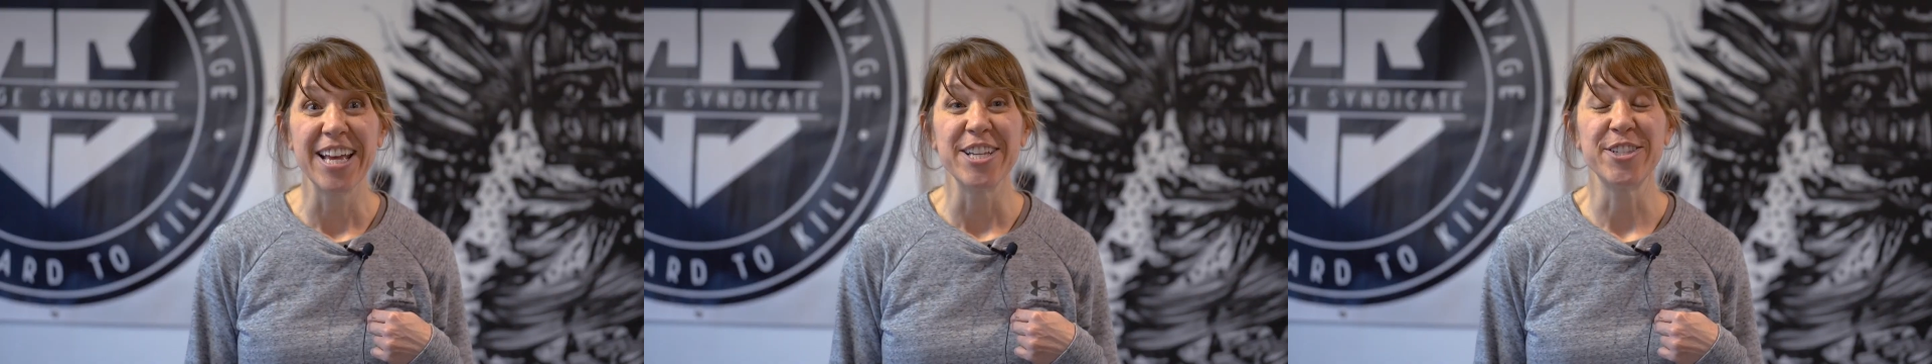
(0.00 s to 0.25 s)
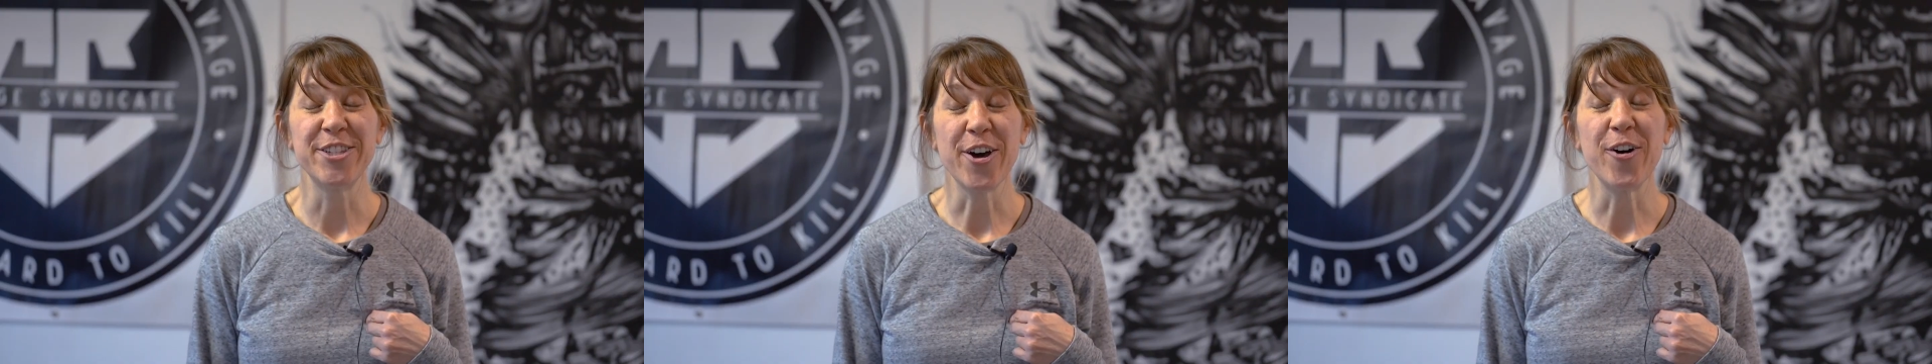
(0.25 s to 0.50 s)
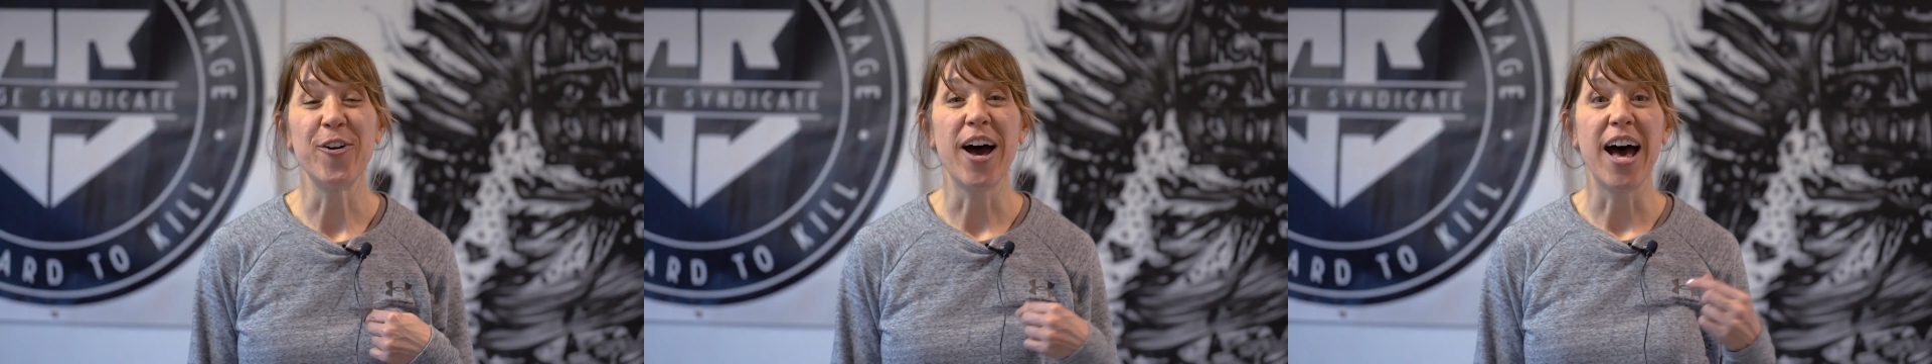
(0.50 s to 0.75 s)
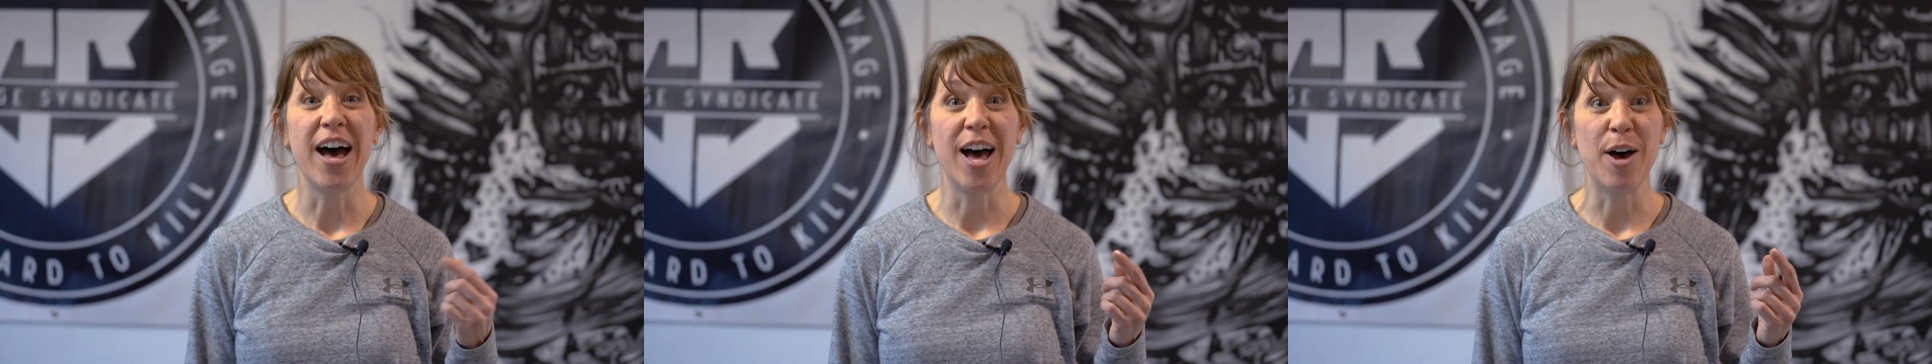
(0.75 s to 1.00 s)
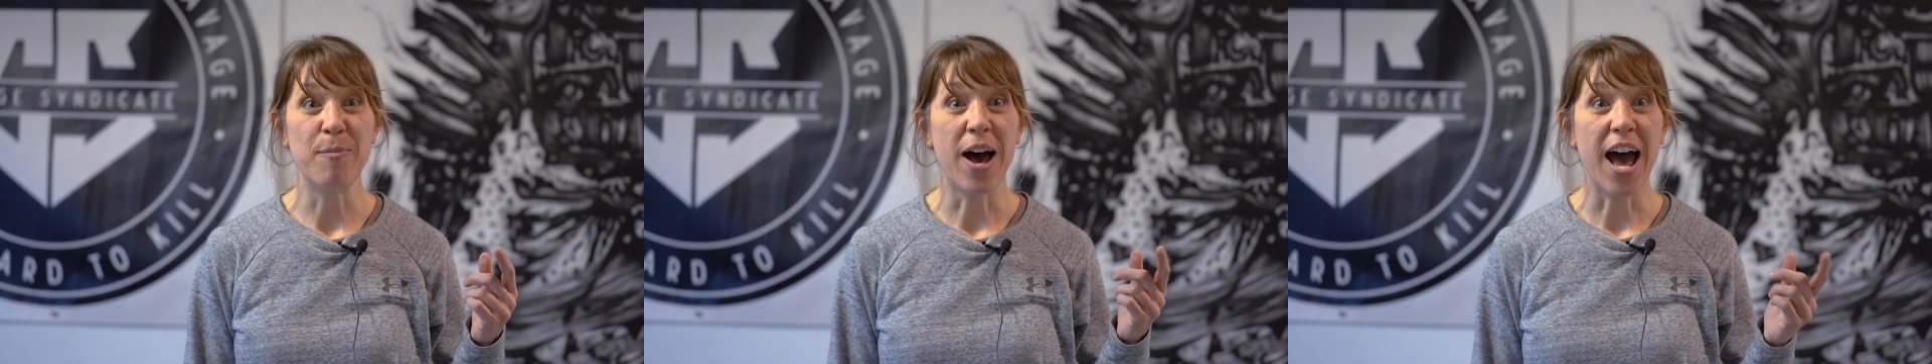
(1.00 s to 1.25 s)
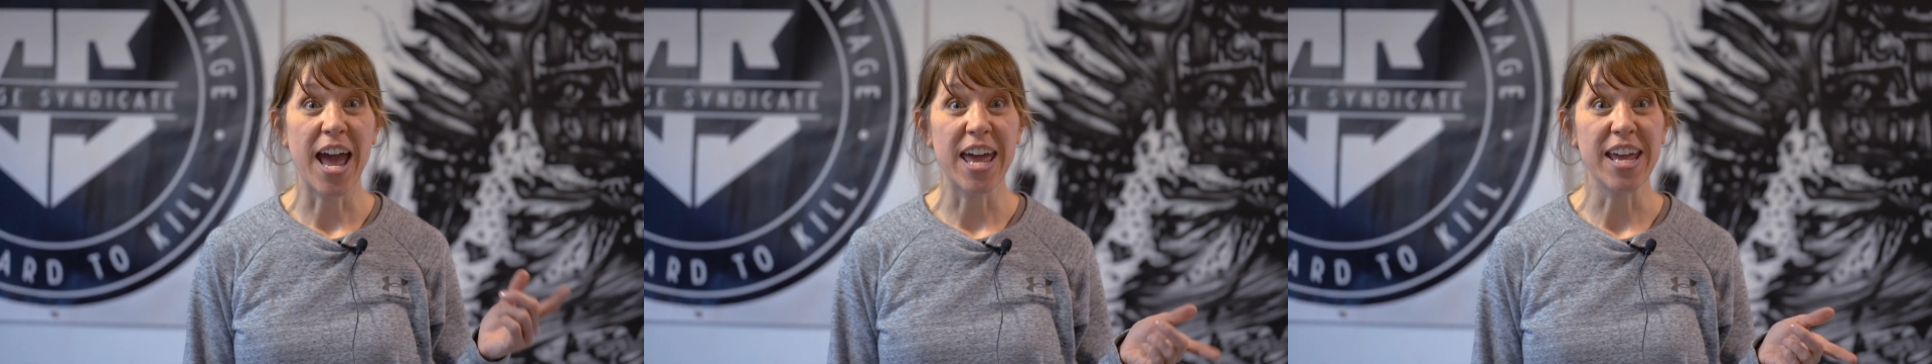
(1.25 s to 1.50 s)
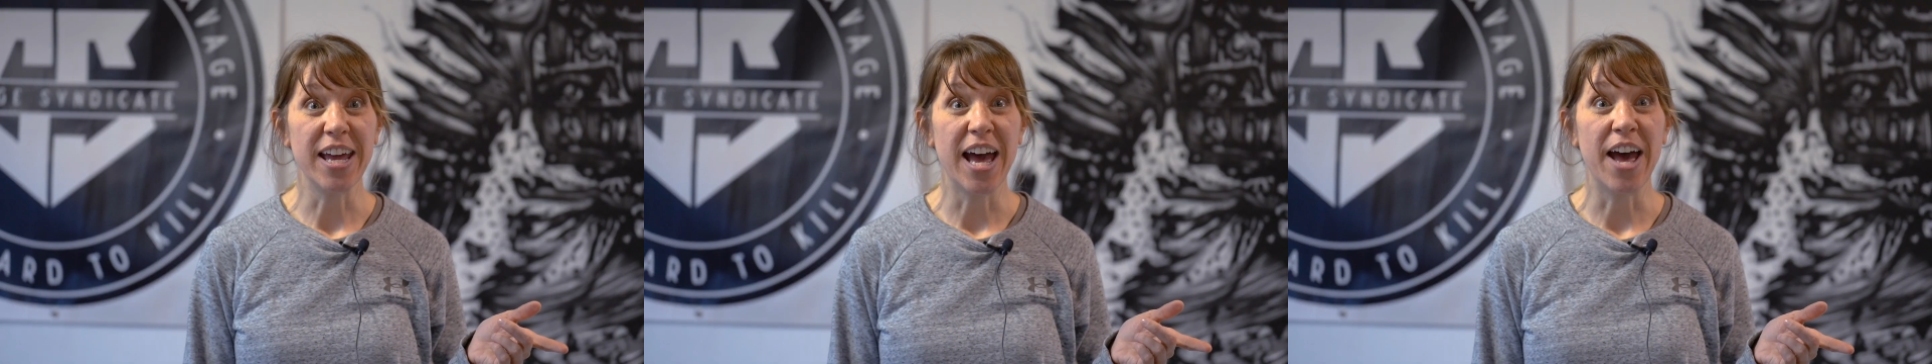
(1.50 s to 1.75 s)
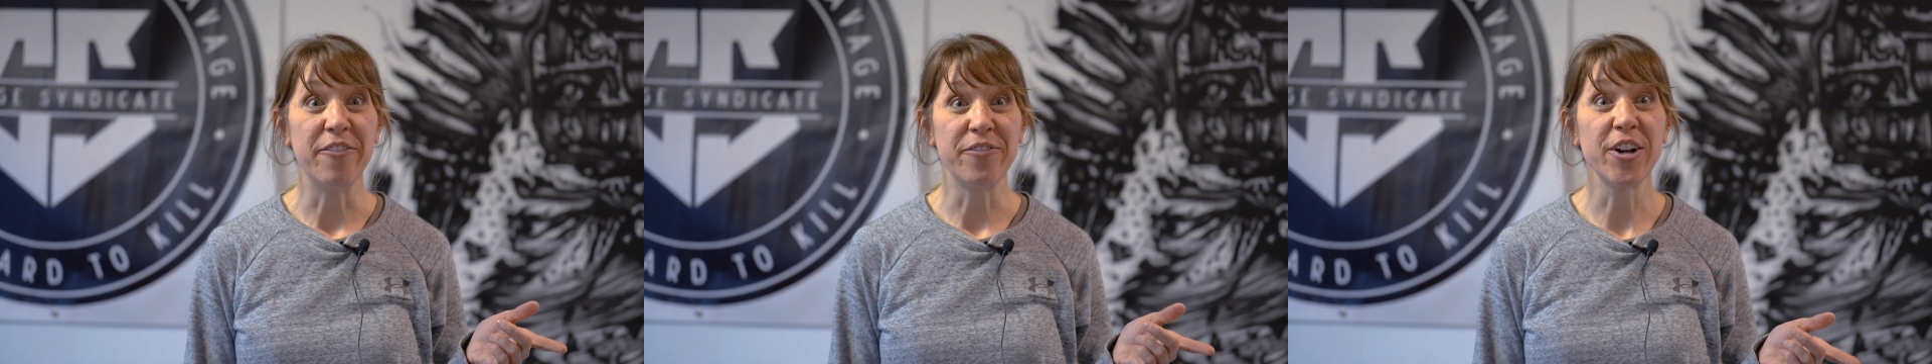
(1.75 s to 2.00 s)
So
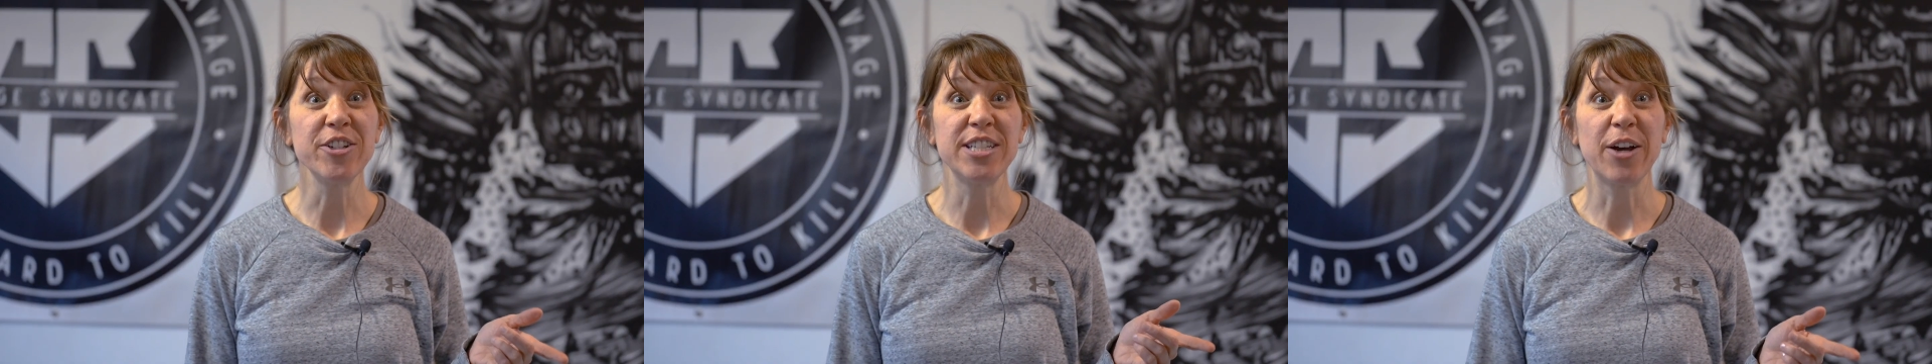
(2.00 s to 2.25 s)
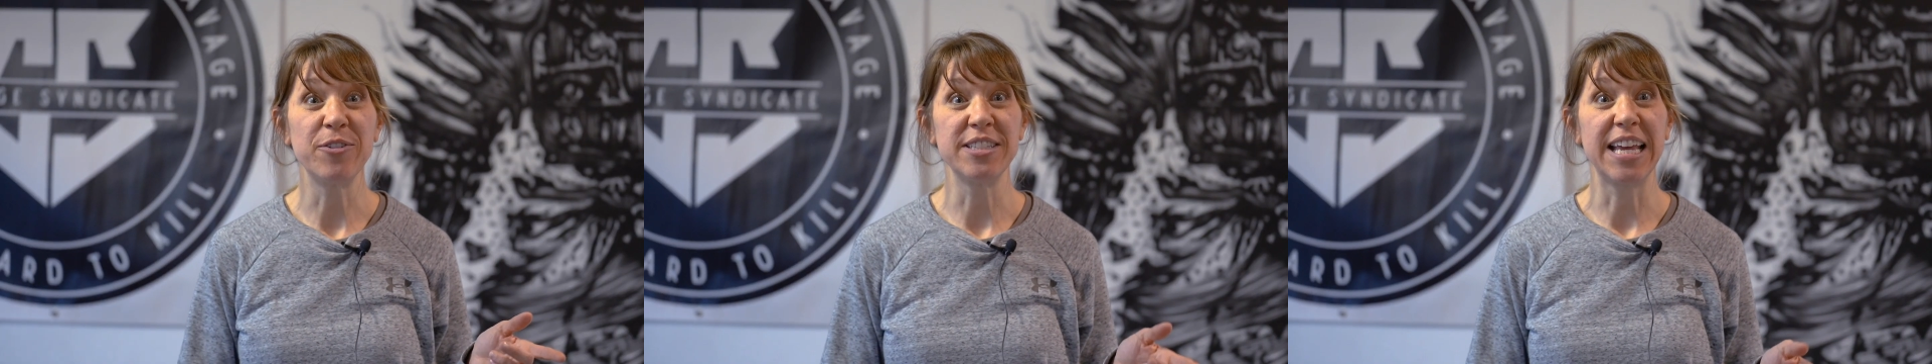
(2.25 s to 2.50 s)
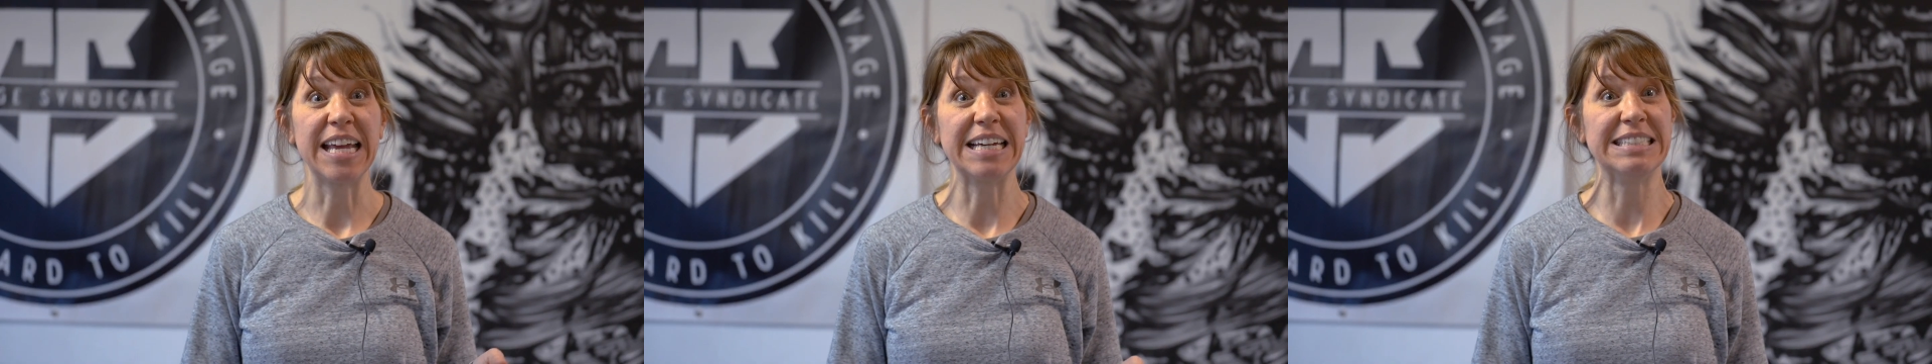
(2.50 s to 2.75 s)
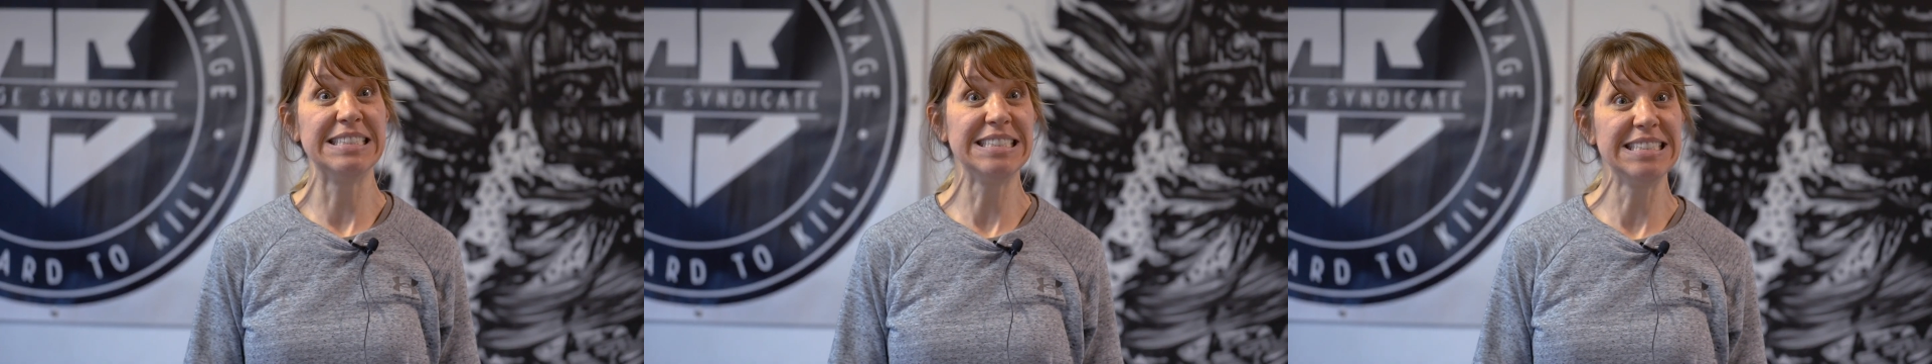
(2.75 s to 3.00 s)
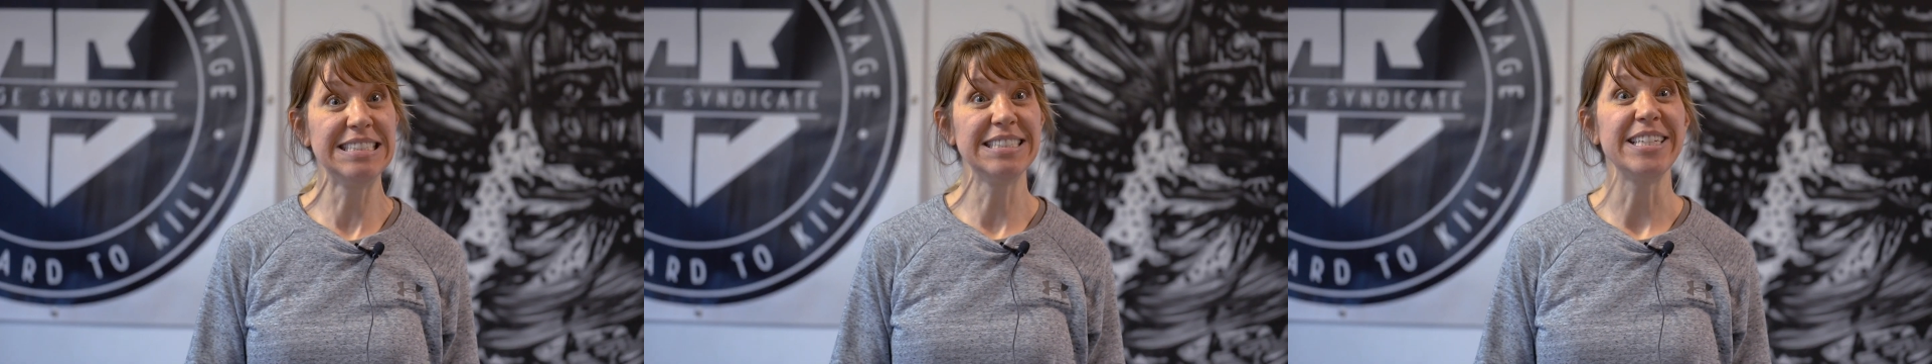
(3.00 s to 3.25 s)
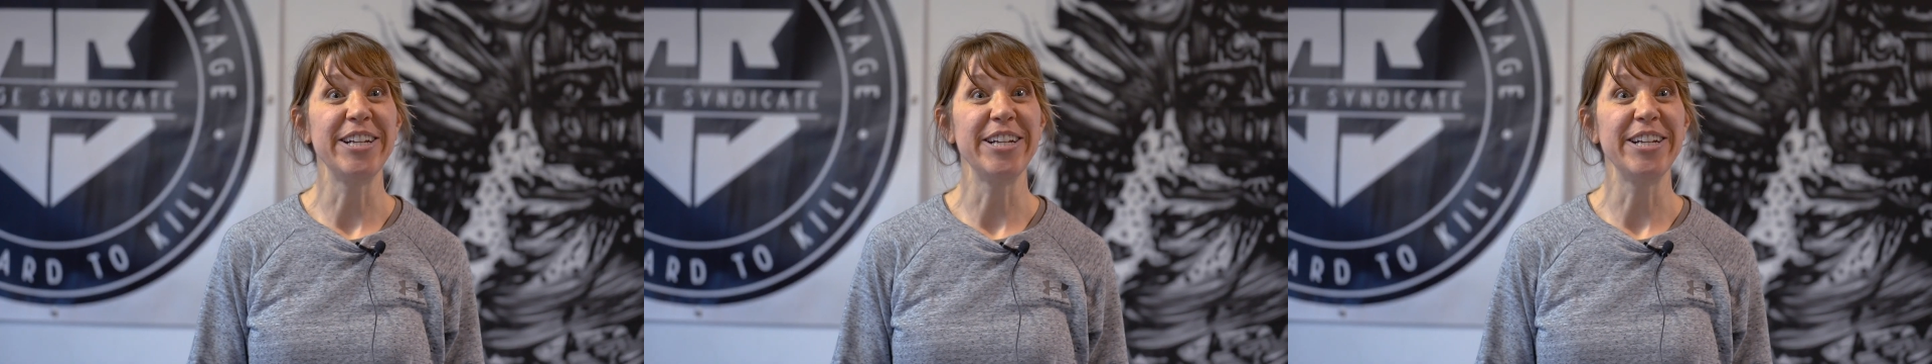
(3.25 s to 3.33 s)
at first I was like, ooh,